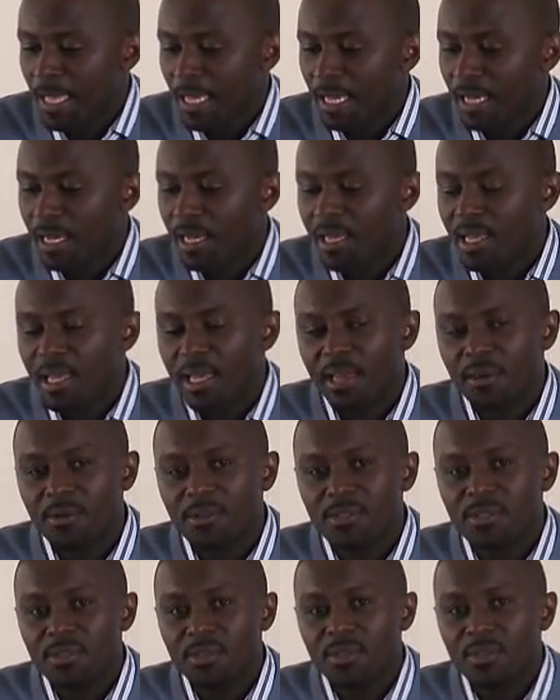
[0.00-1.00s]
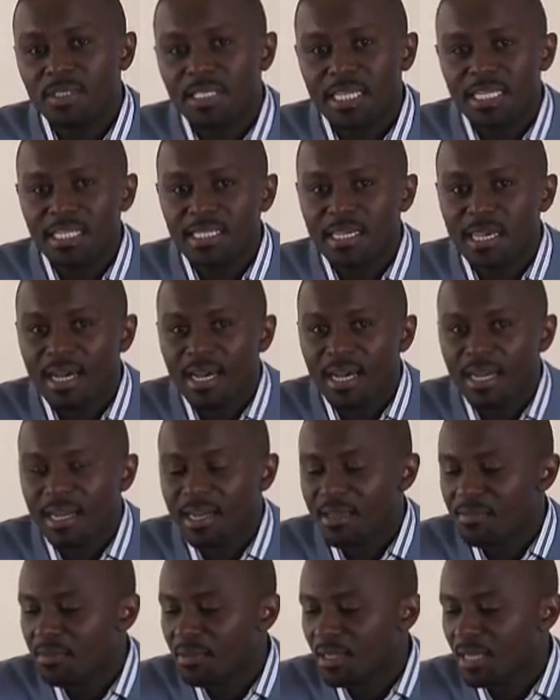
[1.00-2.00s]
And also data
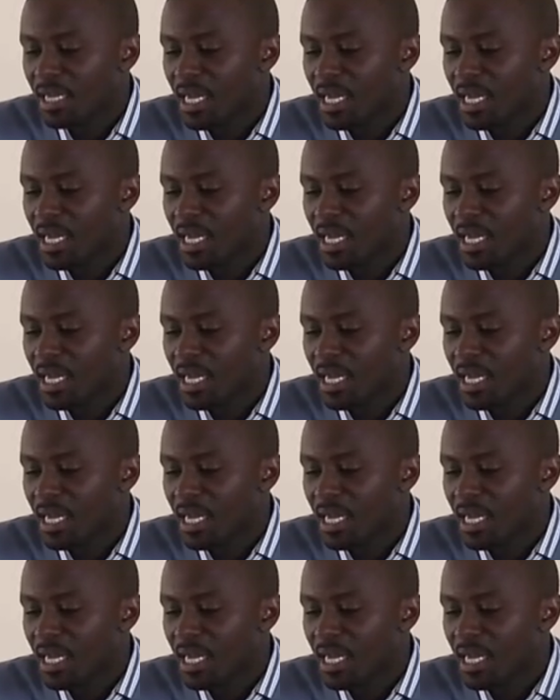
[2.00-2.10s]
archiving.